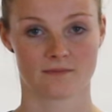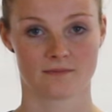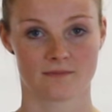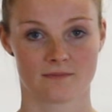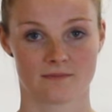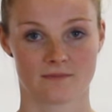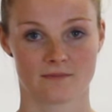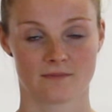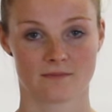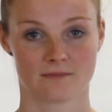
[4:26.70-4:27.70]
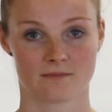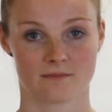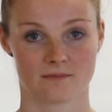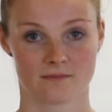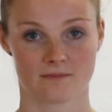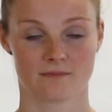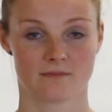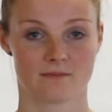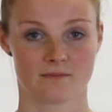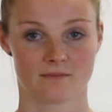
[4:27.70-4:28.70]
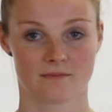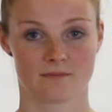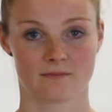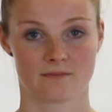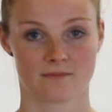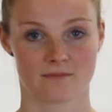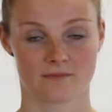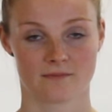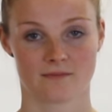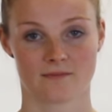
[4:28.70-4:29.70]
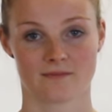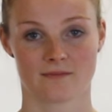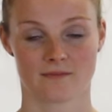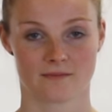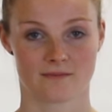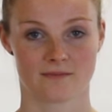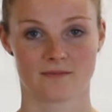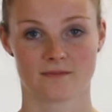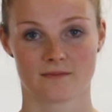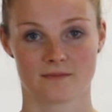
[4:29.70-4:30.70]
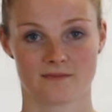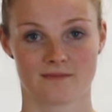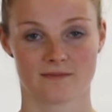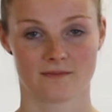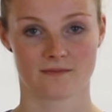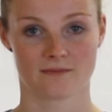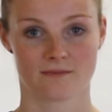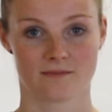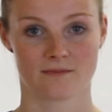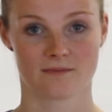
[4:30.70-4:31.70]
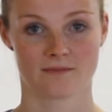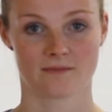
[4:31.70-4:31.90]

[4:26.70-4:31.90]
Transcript: (silent)